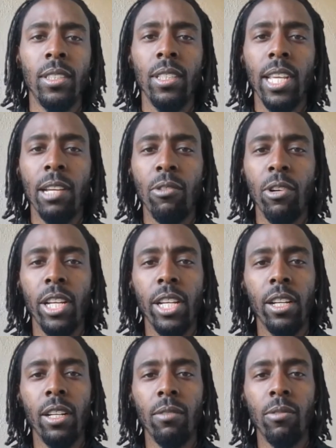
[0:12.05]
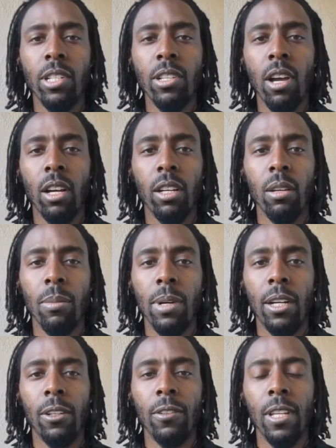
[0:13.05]
Today we're talking
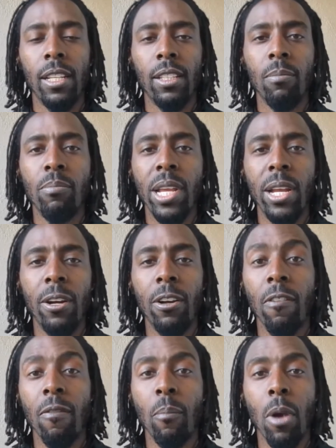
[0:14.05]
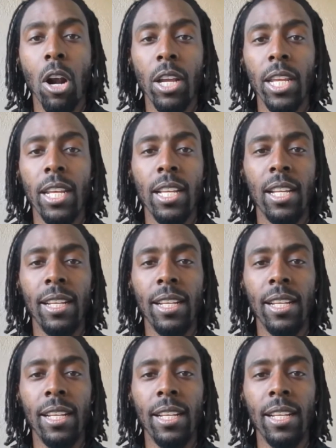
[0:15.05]
about comparative market